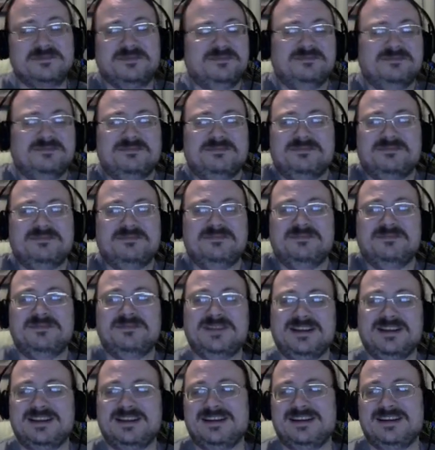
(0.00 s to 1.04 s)
I mean, South Park's
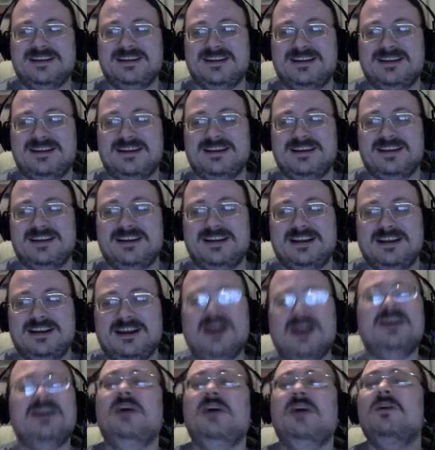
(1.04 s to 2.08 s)
still popular.
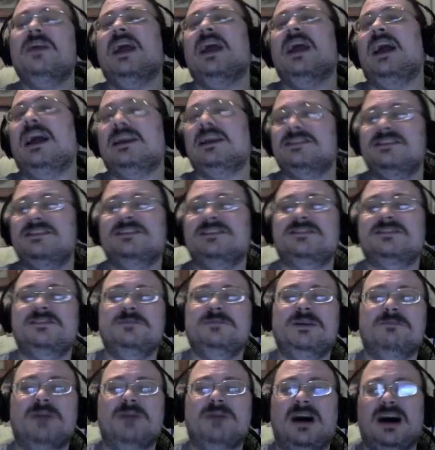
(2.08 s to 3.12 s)
Okay, I can see it still
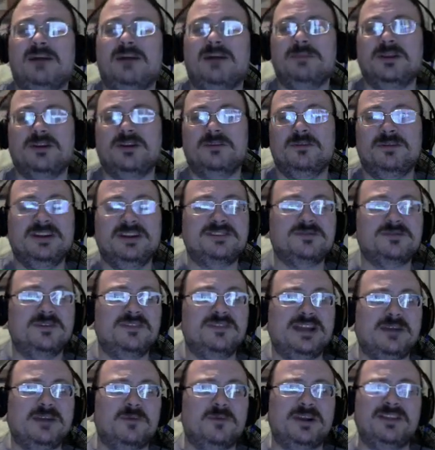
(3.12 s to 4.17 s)
being popular, but it's sort of
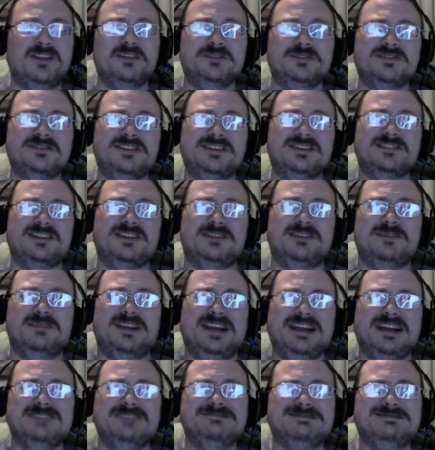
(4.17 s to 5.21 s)
like one of those things that I'm like,